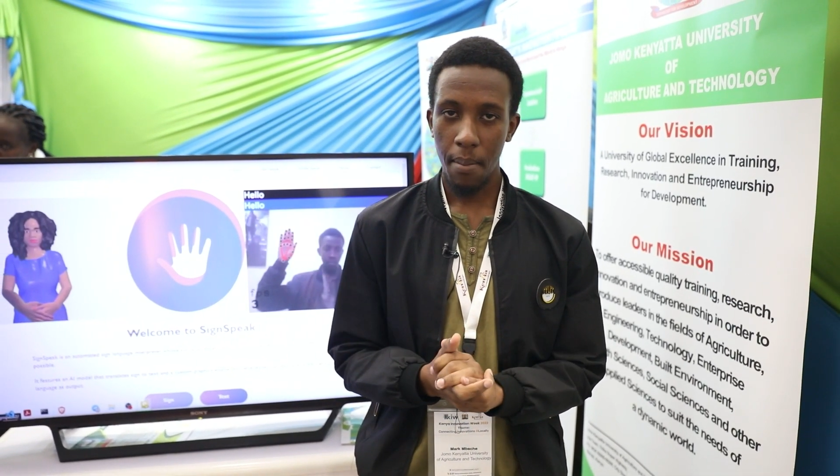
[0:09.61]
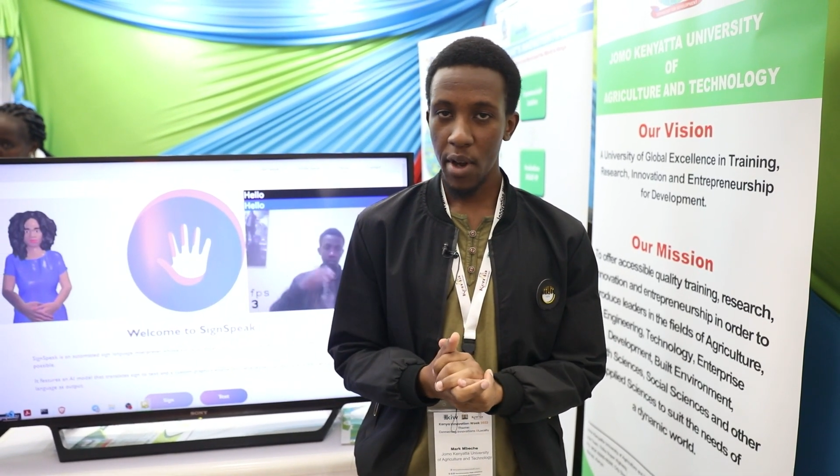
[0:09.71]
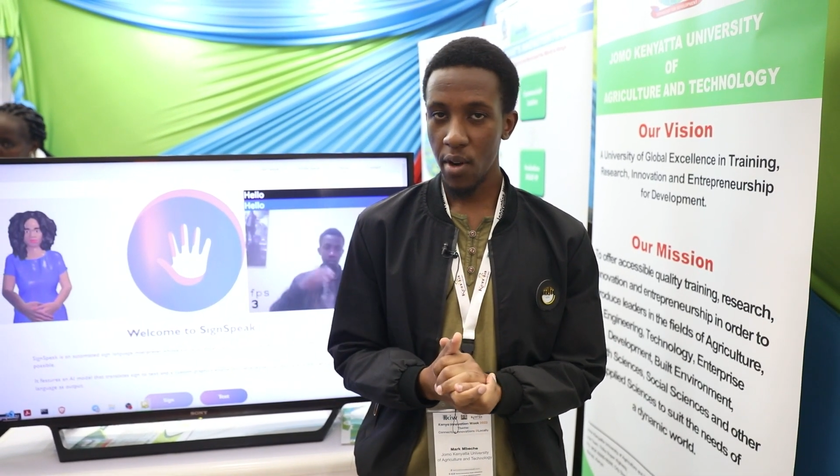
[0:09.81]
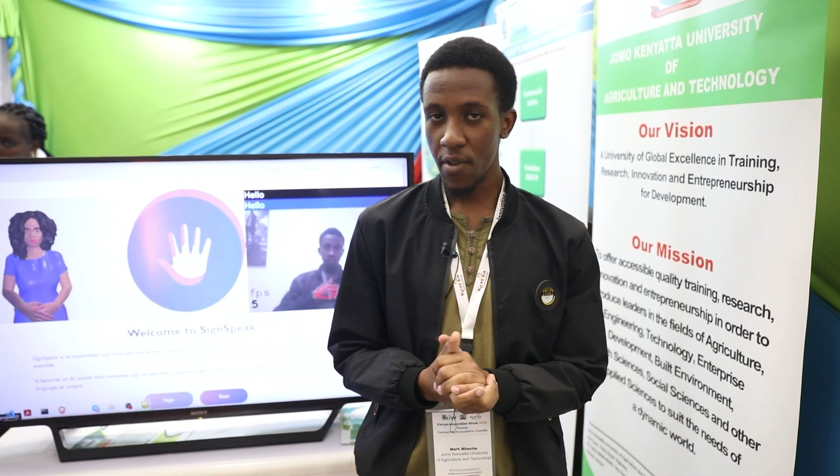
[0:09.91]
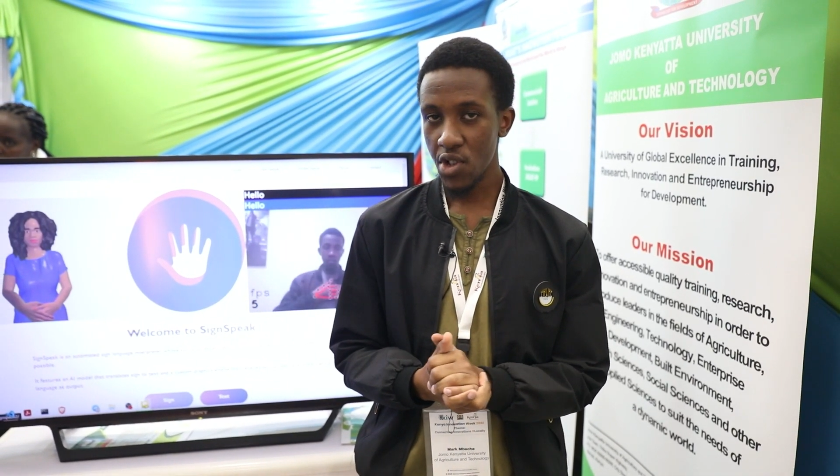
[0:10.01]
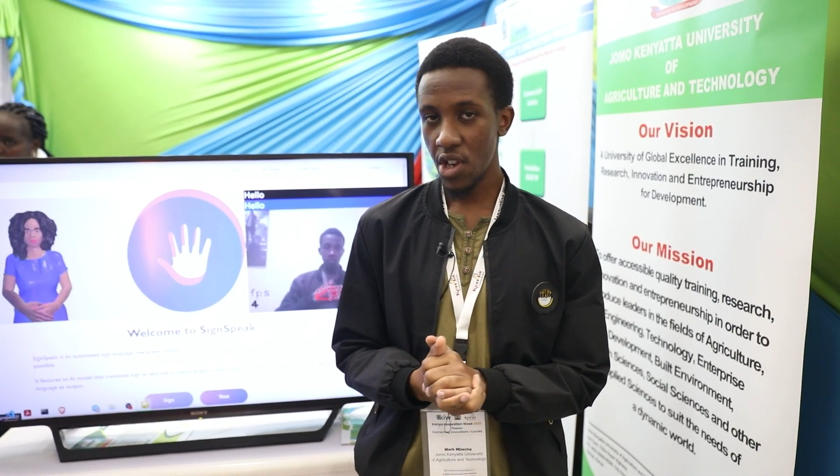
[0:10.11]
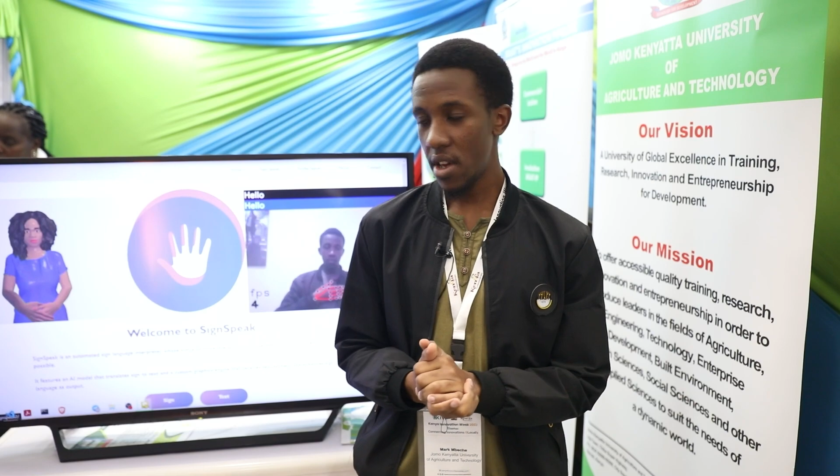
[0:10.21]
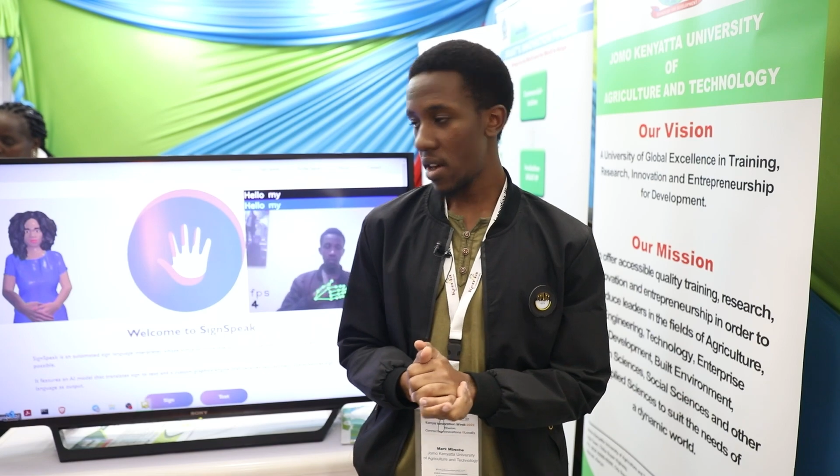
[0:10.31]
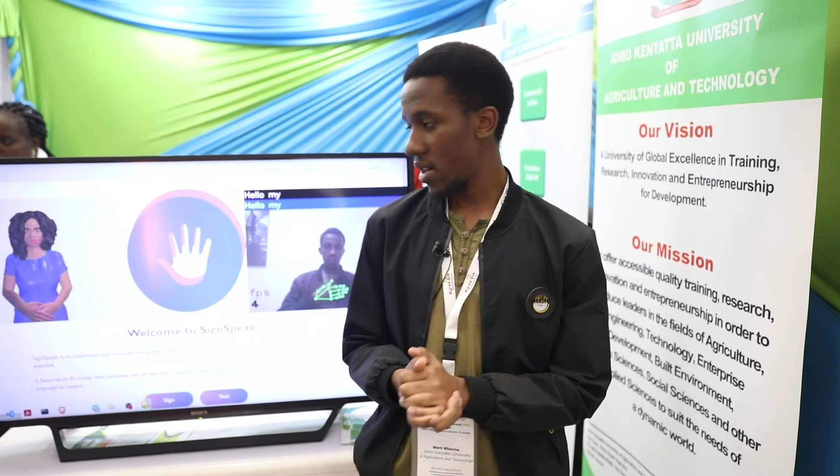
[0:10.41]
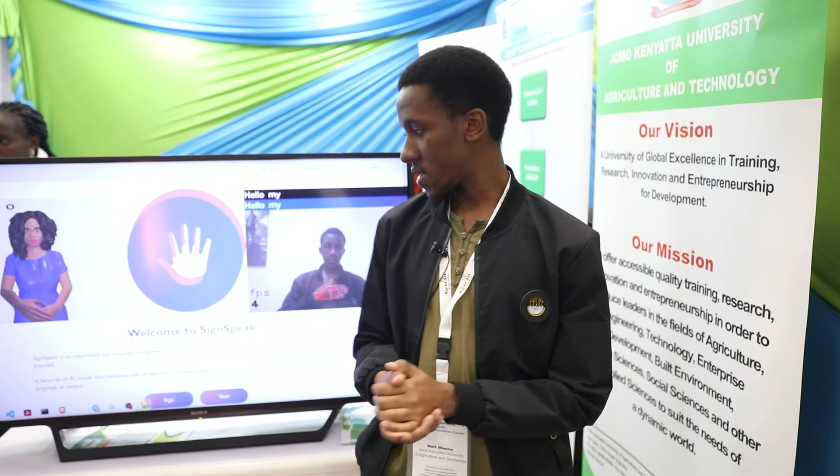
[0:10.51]
My innovation
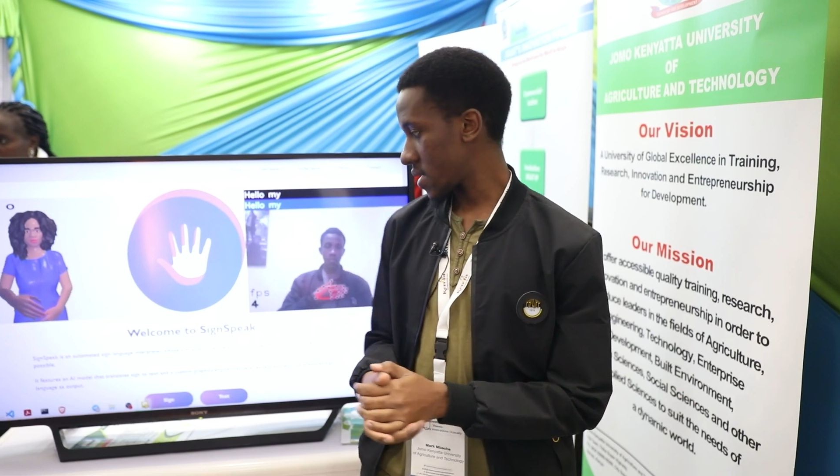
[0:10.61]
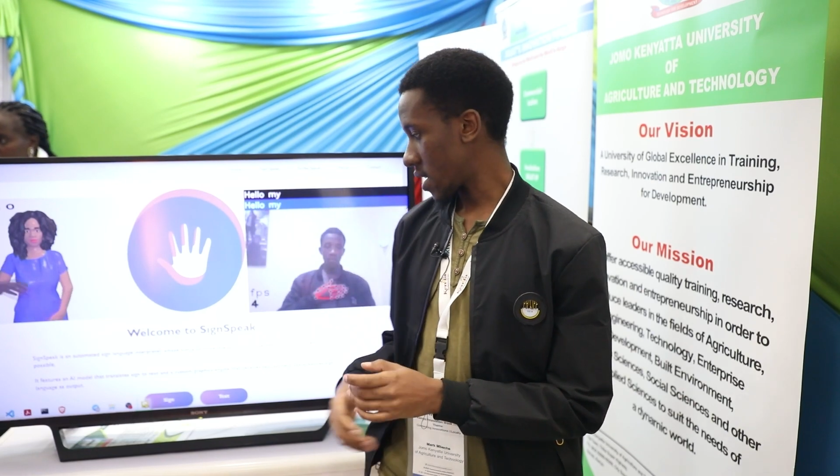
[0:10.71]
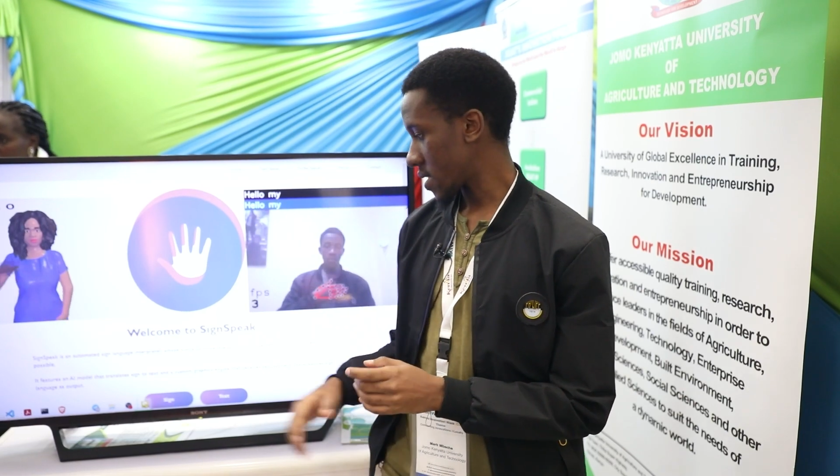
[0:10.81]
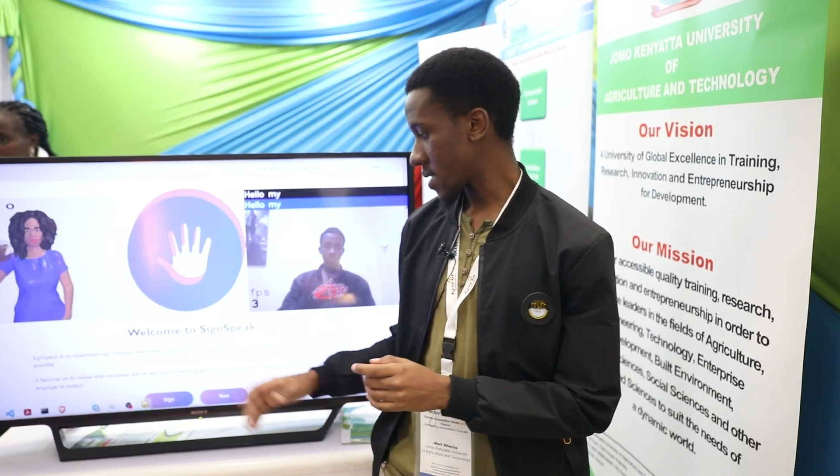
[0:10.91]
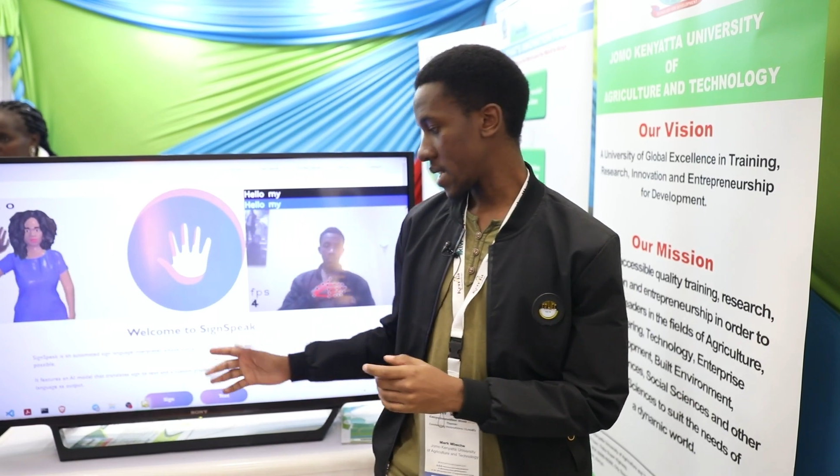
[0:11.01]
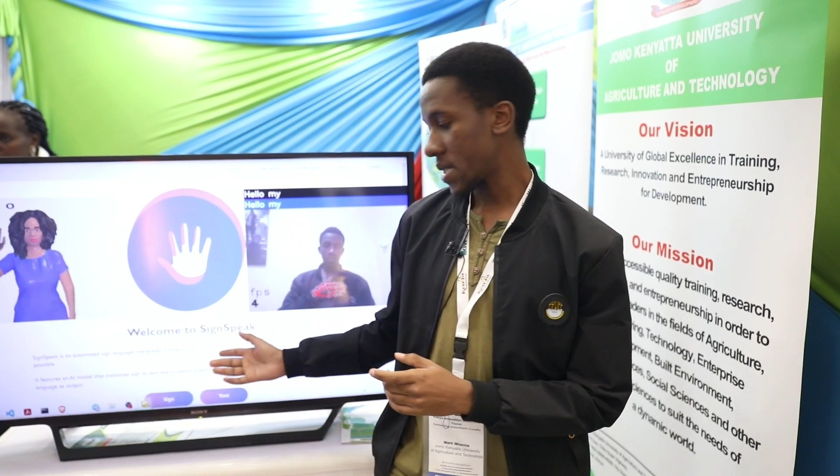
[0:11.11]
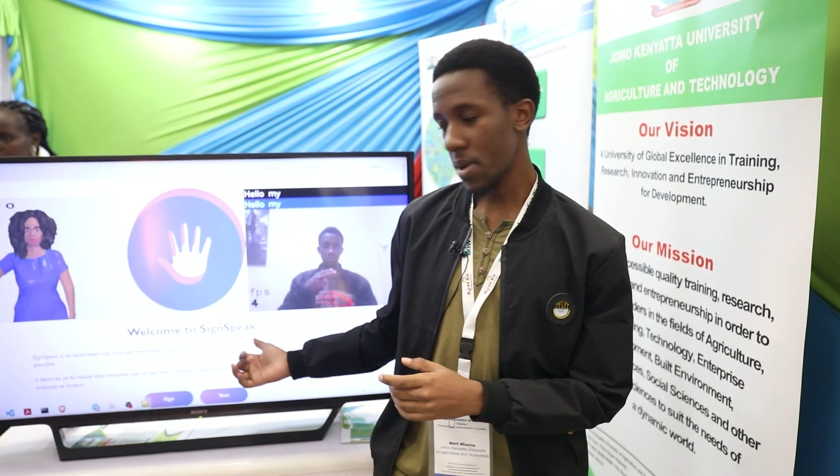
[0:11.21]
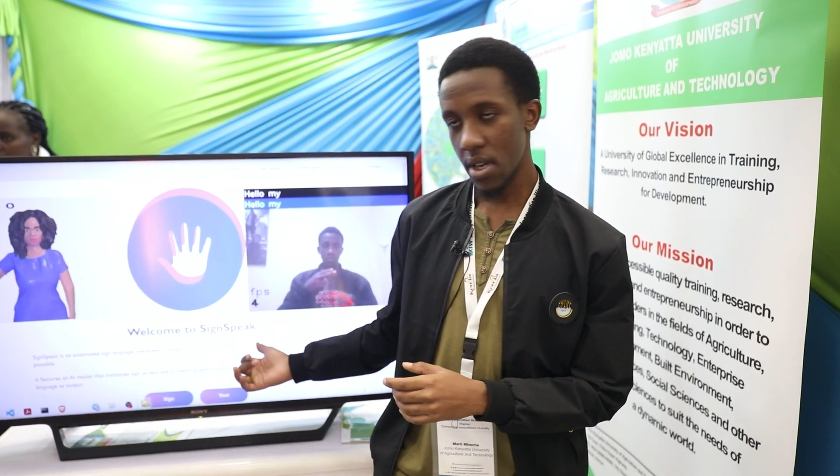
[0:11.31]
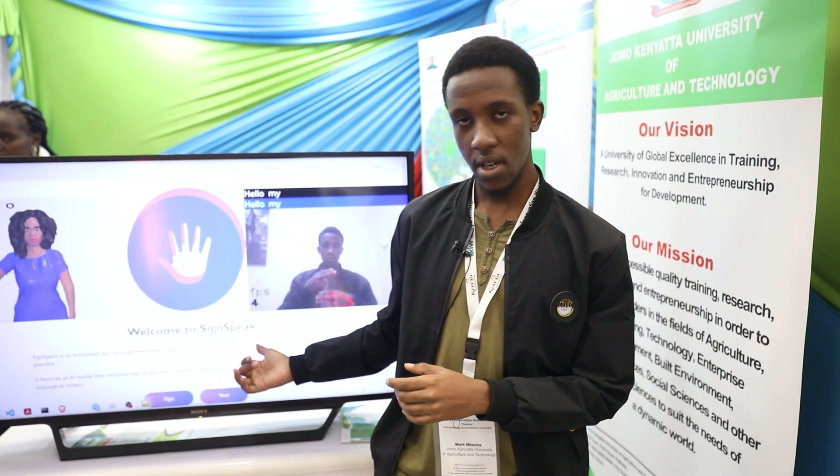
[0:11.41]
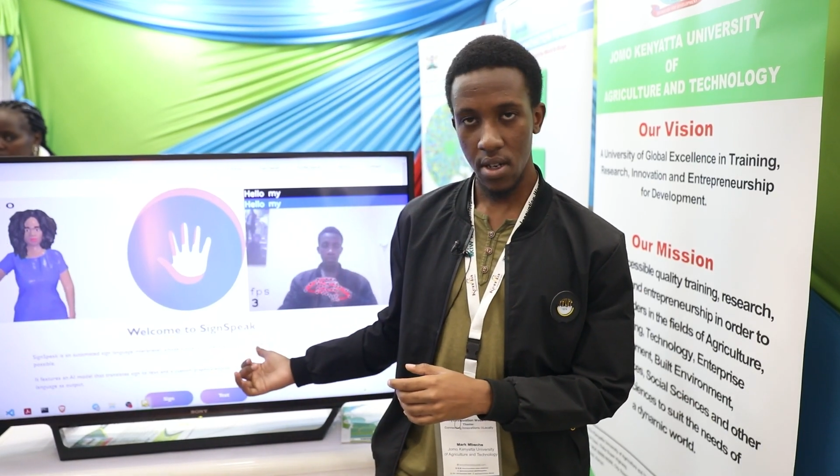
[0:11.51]
here is SignSpeak.